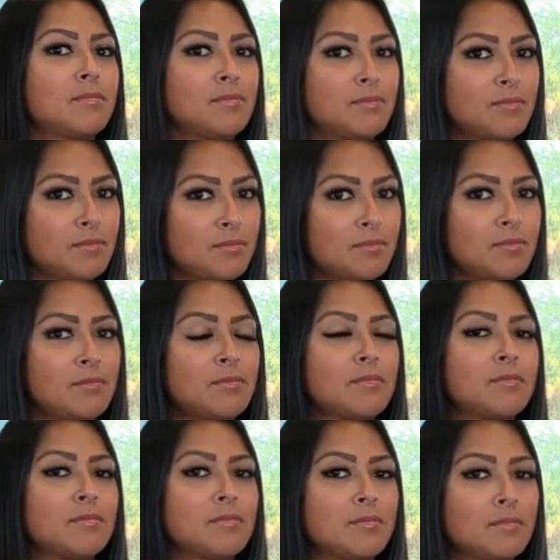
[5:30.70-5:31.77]

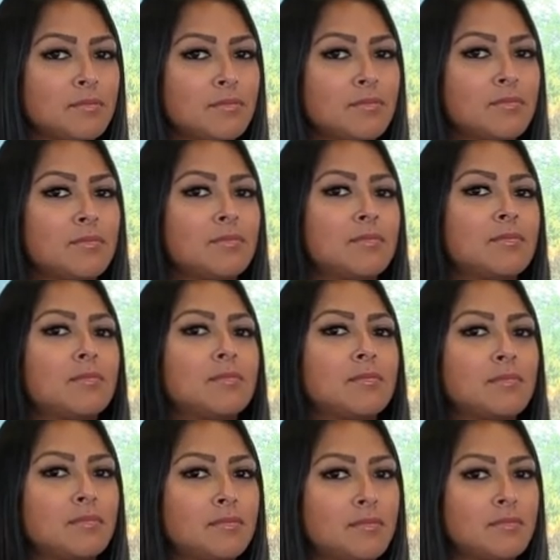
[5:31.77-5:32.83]

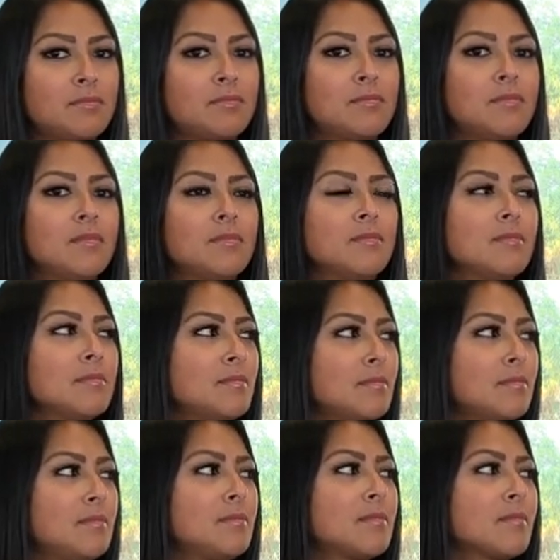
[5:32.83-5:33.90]
(silent)